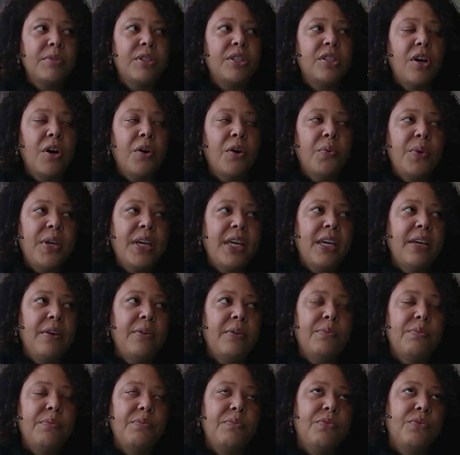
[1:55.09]
So
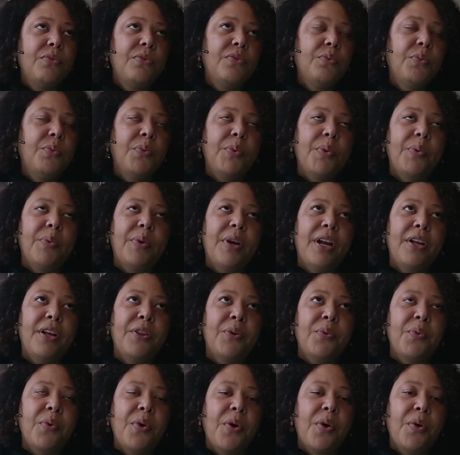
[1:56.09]
when we went on
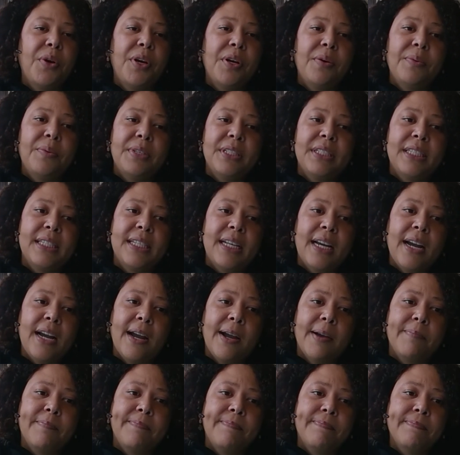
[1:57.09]
the road, it was
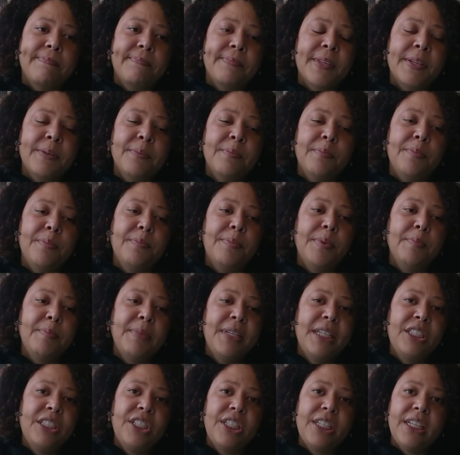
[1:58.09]

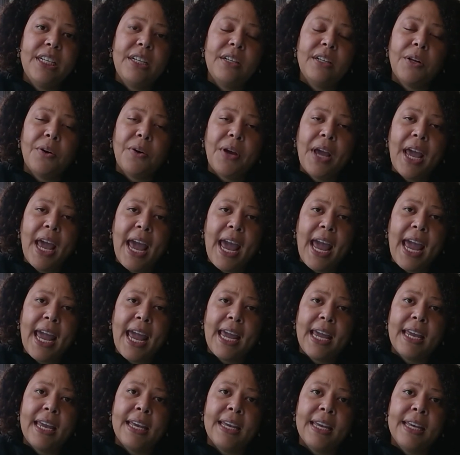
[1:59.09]
Bemidji,
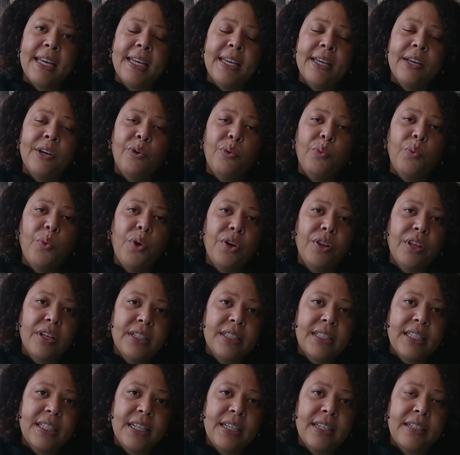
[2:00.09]
Cloquet,
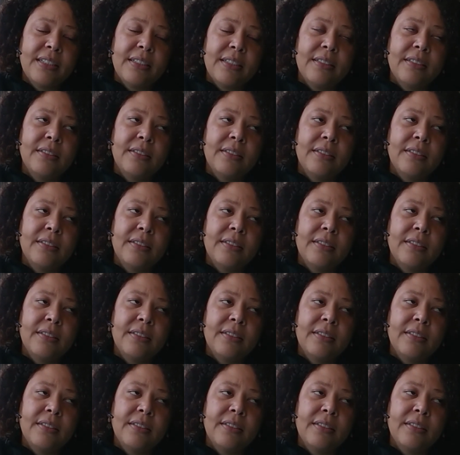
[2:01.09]
Worthington.